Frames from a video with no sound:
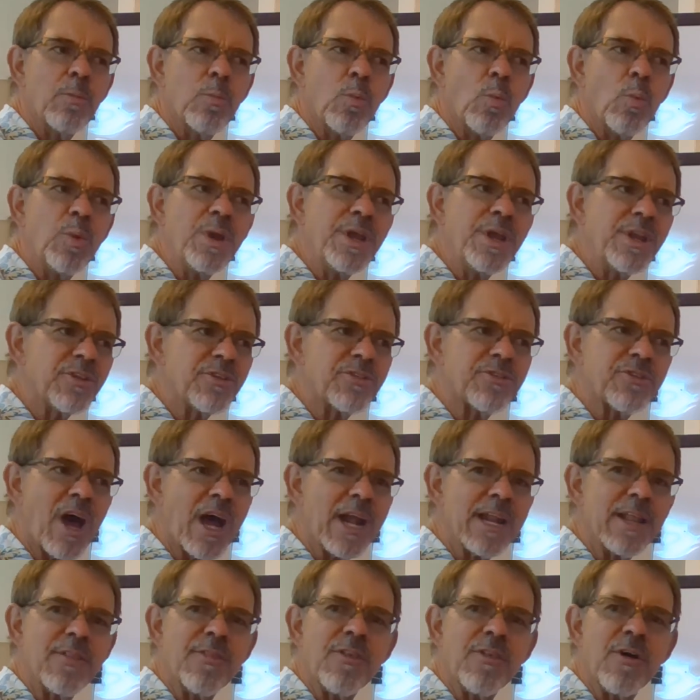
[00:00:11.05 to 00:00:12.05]
we
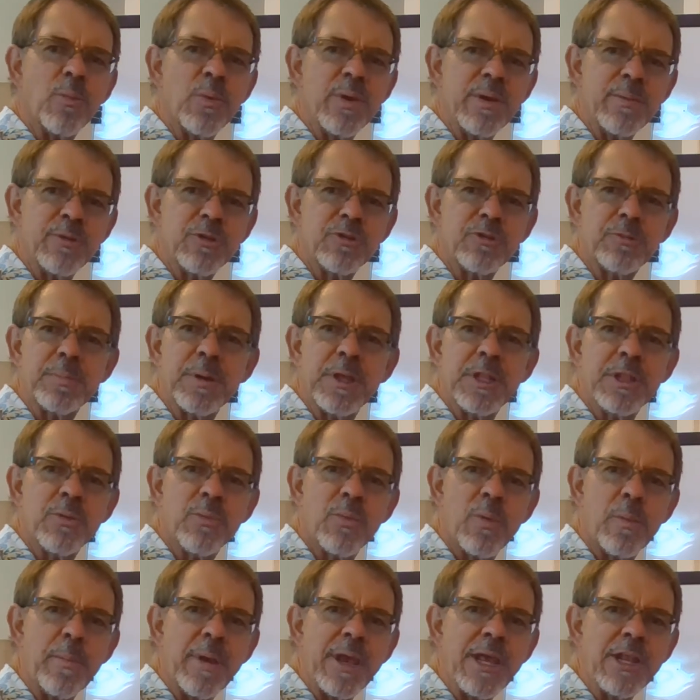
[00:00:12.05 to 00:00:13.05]
decided that we would spend the
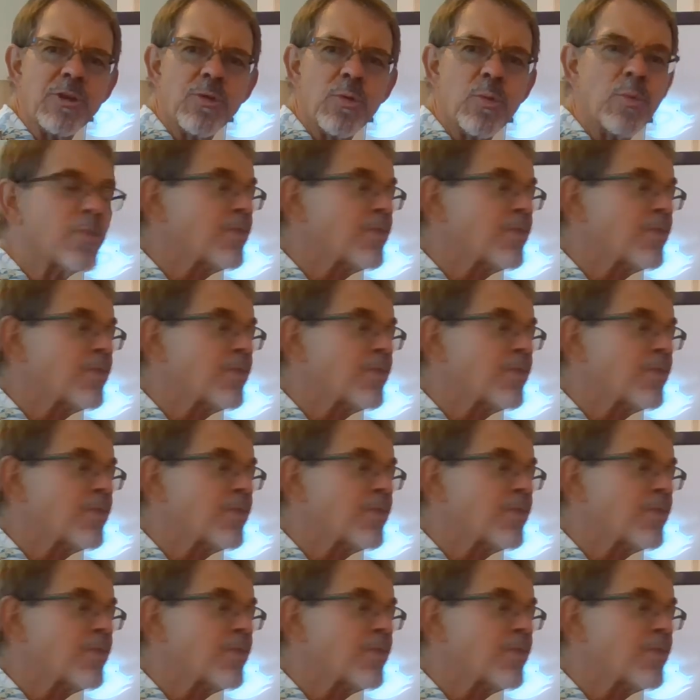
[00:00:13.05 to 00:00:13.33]
remainder